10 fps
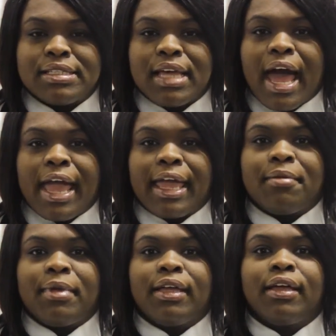I
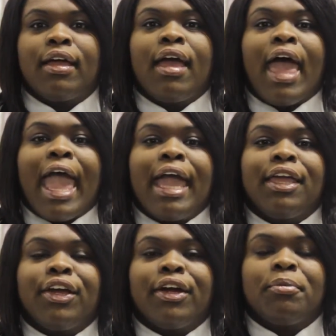am a
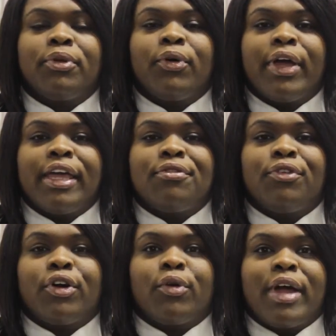eight-year employee
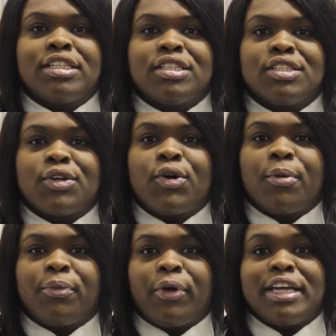for Corrections of
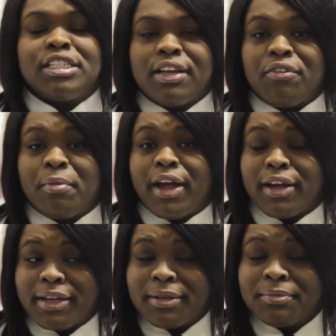Corporation of
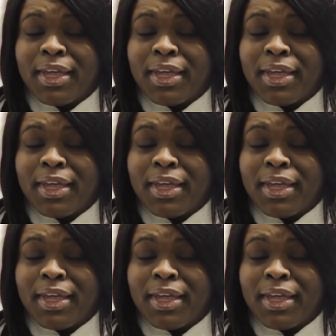America.